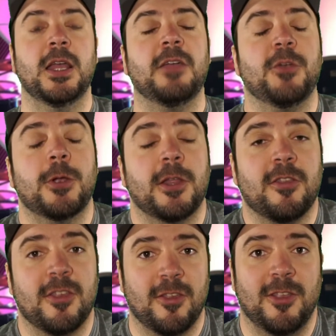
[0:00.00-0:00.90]
if you're
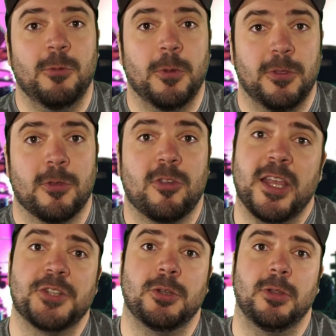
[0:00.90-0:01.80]
consistent with your
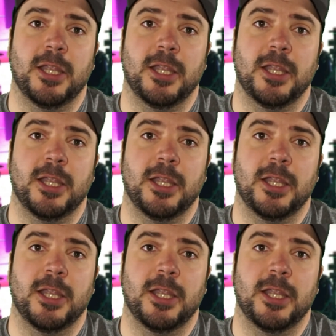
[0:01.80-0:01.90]
schedule